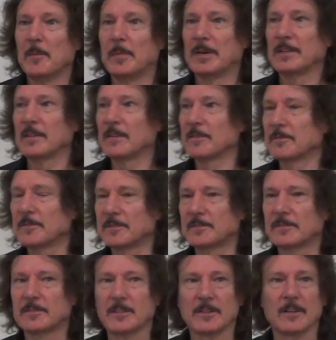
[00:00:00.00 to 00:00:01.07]
but
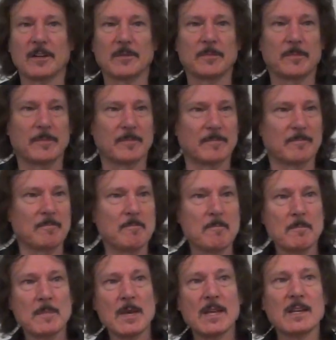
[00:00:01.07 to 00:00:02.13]
there are
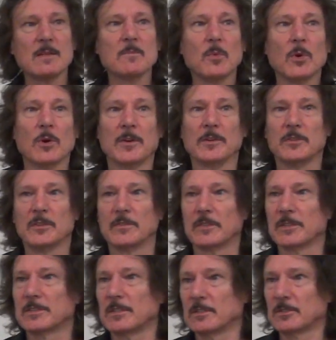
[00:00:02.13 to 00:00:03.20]
many more
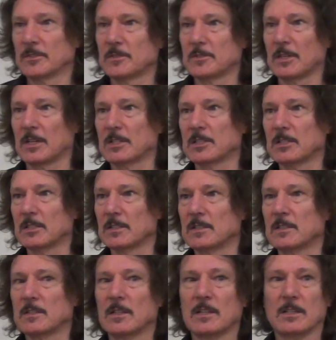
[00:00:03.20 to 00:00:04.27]
universal
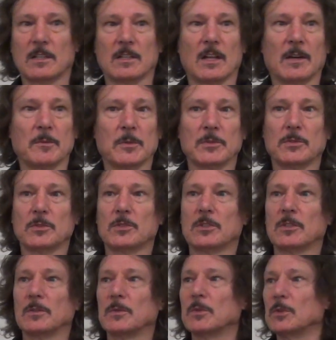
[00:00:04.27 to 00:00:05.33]
constructions. And I want to
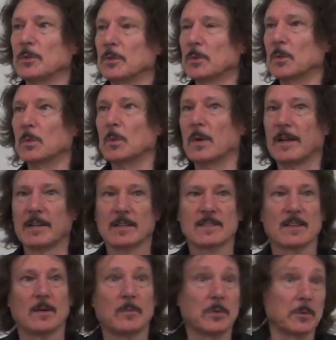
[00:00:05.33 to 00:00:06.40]
show you one
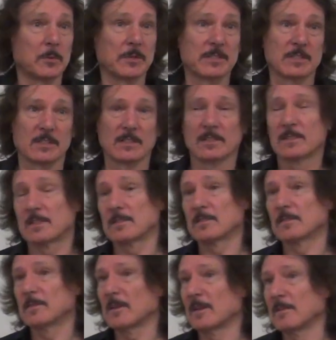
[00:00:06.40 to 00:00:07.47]
example which is